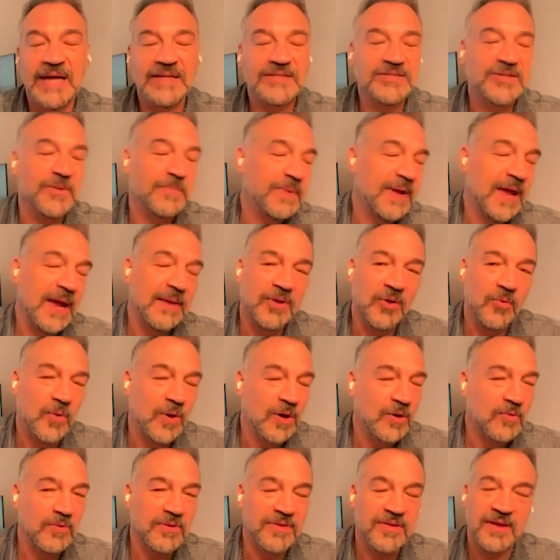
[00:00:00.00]
And to be able to
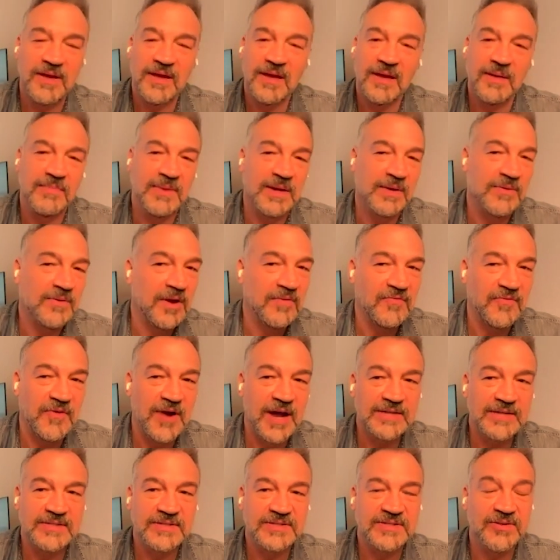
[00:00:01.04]
work with him and
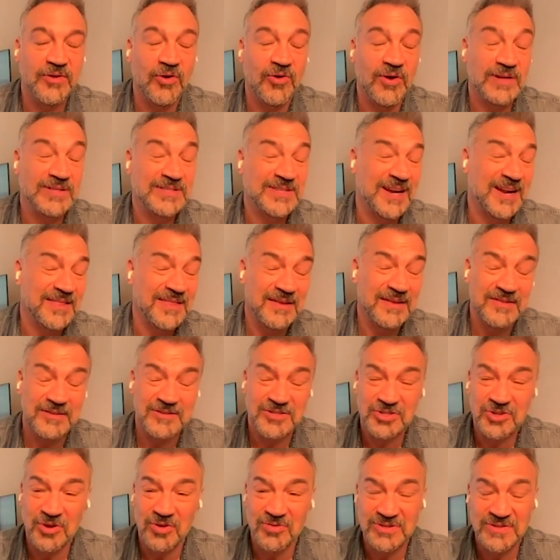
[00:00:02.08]
Francis Lawrence, and I think the
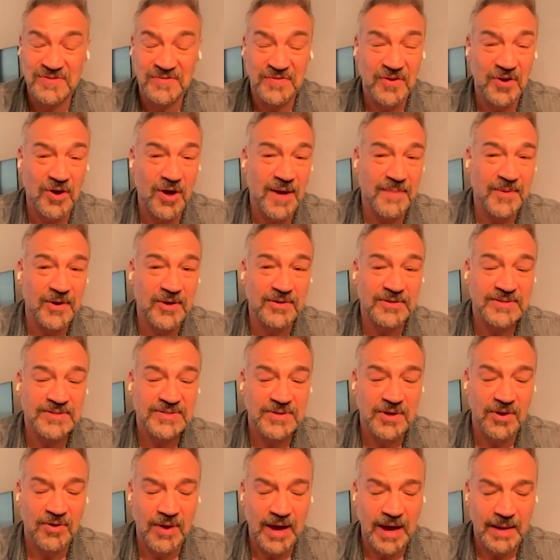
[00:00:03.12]
show is phenomenal.
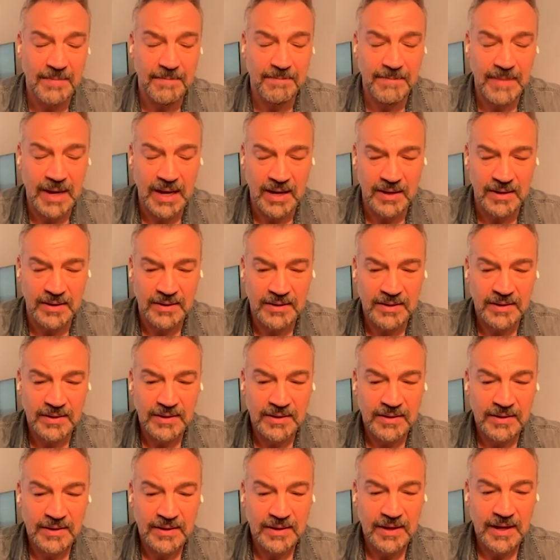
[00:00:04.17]
So I'm
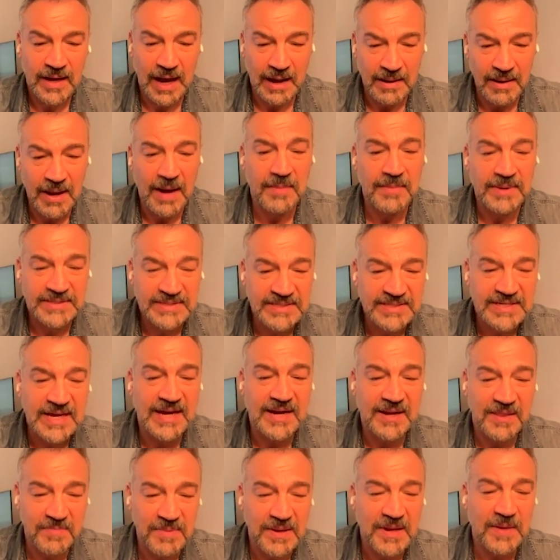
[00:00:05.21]

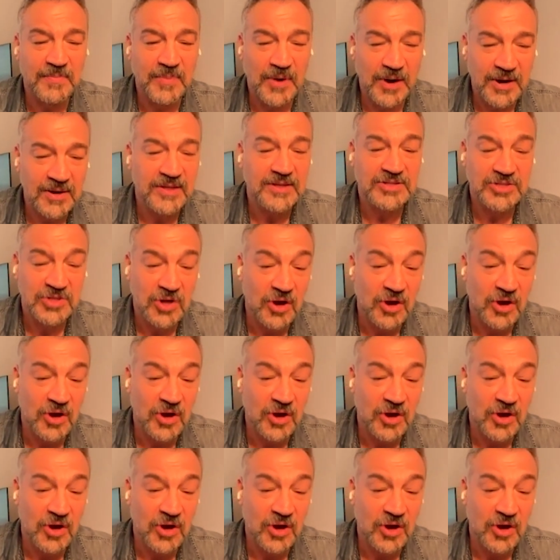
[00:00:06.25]
excited to be a part of the